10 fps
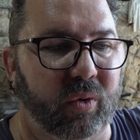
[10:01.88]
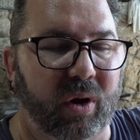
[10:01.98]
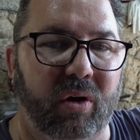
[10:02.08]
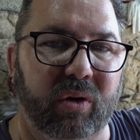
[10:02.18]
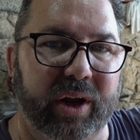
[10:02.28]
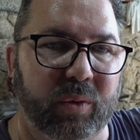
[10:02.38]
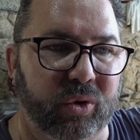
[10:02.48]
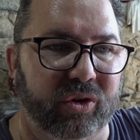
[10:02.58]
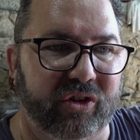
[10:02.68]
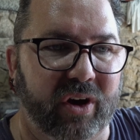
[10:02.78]
long and it
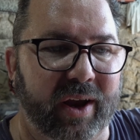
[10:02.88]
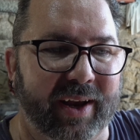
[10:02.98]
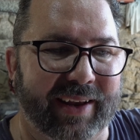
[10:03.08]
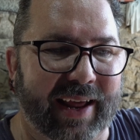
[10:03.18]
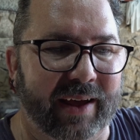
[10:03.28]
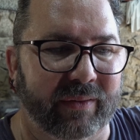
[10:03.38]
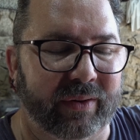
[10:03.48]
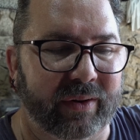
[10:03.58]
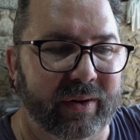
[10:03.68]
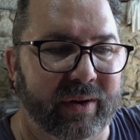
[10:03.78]
wouldn't tighten down,
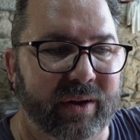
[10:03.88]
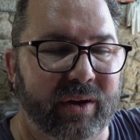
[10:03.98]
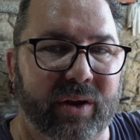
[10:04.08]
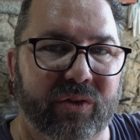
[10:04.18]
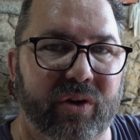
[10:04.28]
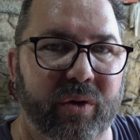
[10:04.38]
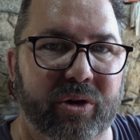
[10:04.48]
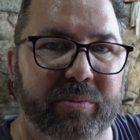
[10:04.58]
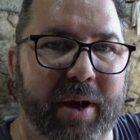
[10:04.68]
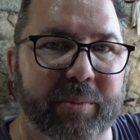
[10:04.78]
so
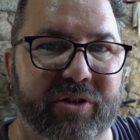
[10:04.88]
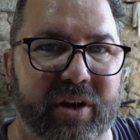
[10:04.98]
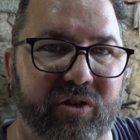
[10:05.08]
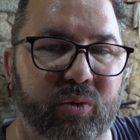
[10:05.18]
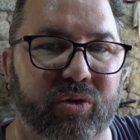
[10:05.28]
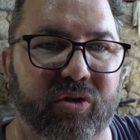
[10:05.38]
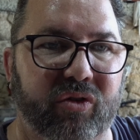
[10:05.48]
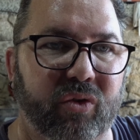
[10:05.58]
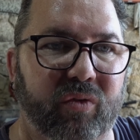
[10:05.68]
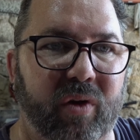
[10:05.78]
the map sensor was
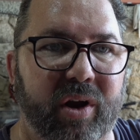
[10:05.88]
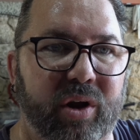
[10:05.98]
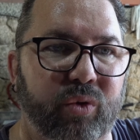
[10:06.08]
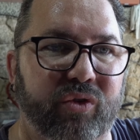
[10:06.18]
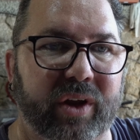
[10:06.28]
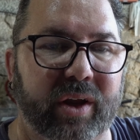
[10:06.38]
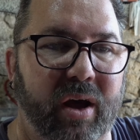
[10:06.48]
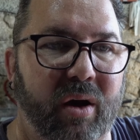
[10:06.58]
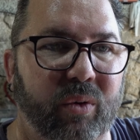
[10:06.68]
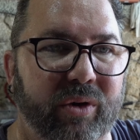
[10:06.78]
sort of like loose in the
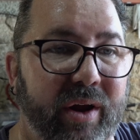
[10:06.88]
hole.